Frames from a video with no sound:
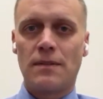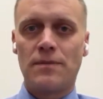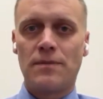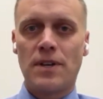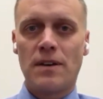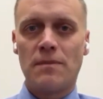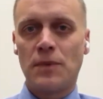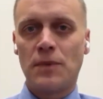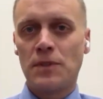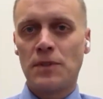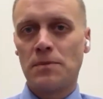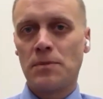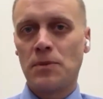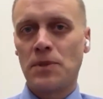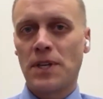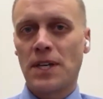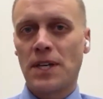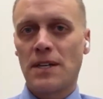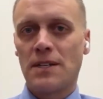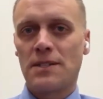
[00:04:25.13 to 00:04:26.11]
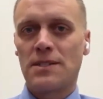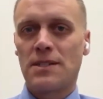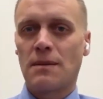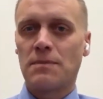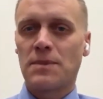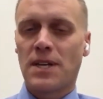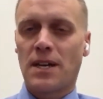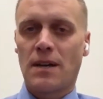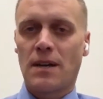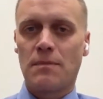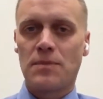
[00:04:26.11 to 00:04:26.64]
And if you have multiple kids,
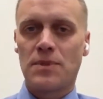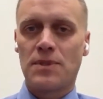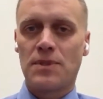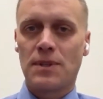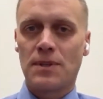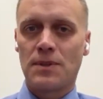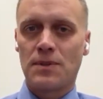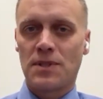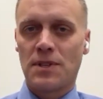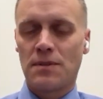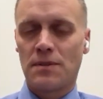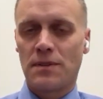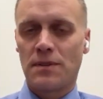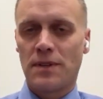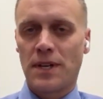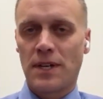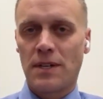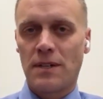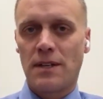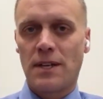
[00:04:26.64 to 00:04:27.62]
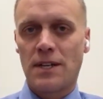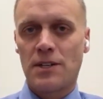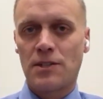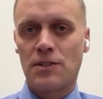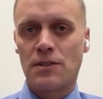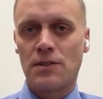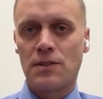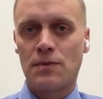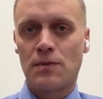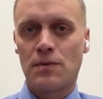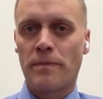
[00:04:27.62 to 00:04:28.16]
sometimes those internet
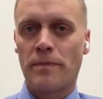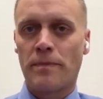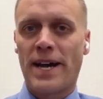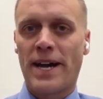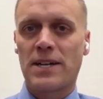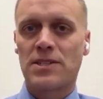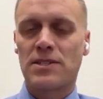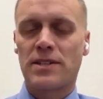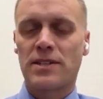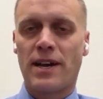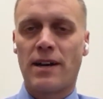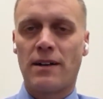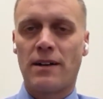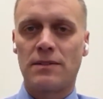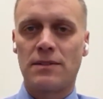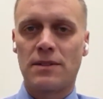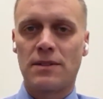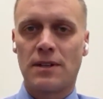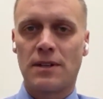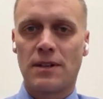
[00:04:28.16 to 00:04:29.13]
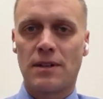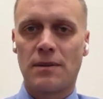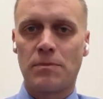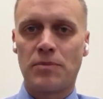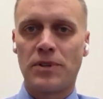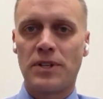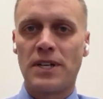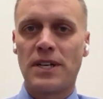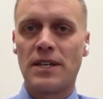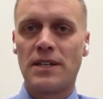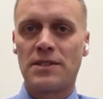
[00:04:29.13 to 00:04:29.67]
connections were maxed out
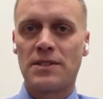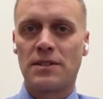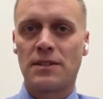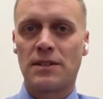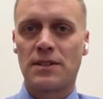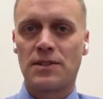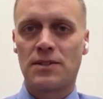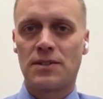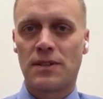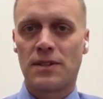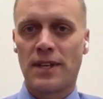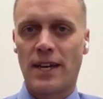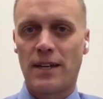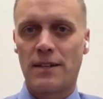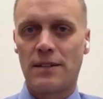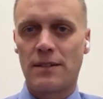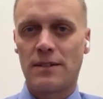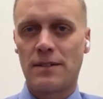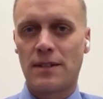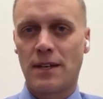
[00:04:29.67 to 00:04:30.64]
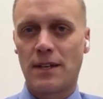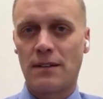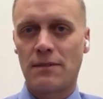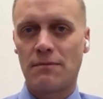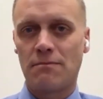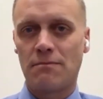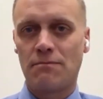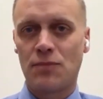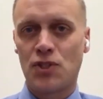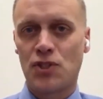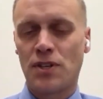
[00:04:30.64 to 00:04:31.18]
pretty easily. So they had to take
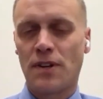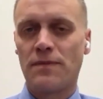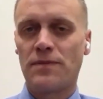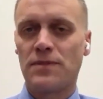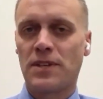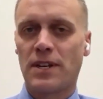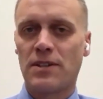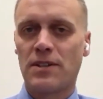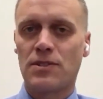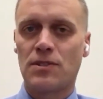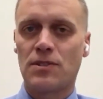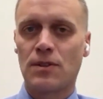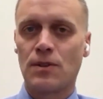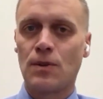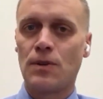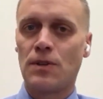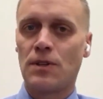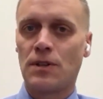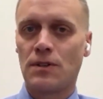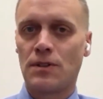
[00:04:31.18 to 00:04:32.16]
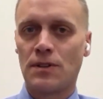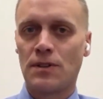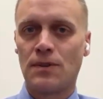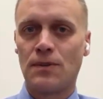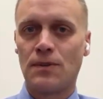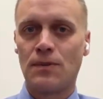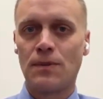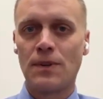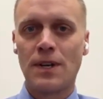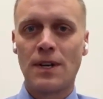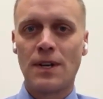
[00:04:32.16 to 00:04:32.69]
shifts as to who could
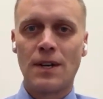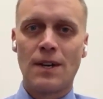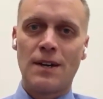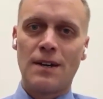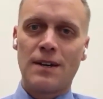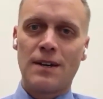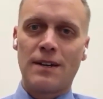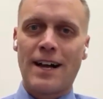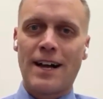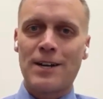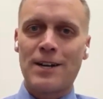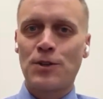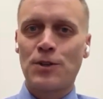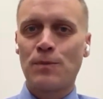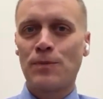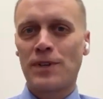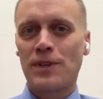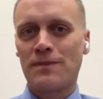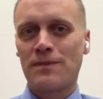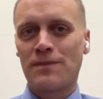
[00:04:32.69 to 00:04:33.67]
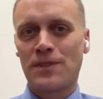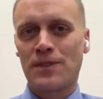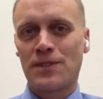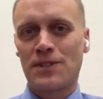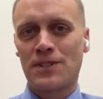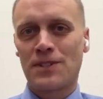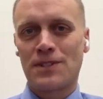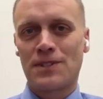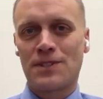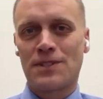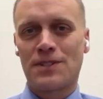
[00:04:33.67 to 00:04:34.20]
do classroom work
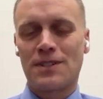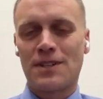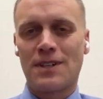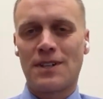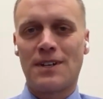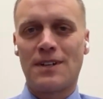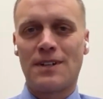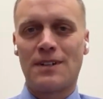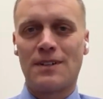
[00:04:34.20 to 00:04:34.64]
versus